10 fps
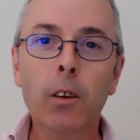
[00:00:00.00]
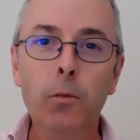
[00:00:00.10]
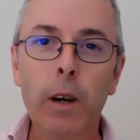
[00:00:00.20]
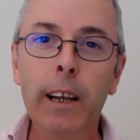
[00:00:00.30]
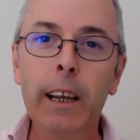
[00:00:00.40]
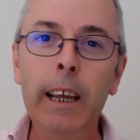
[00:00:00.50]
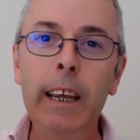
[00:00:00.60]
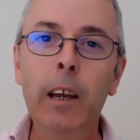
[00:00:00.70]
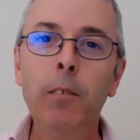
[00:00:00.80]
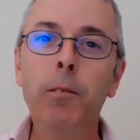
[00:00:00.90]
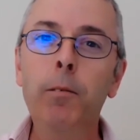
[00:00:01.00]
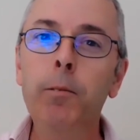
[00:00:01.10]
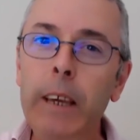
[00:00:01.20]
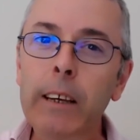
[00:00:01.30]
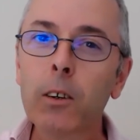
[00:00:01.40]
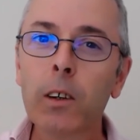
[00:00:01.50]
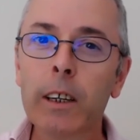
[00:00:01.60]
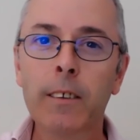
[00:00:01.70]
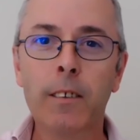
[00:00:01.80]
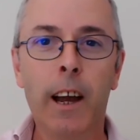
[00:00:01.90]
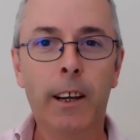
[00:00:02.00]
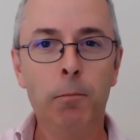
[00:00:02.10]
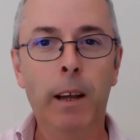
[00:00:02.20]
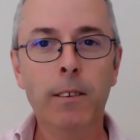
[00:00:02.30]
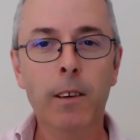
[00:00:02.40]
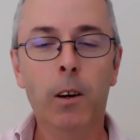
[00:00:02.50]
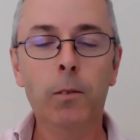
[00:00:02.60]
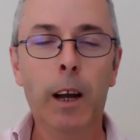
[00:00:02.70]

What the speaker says: really feel inside of myself.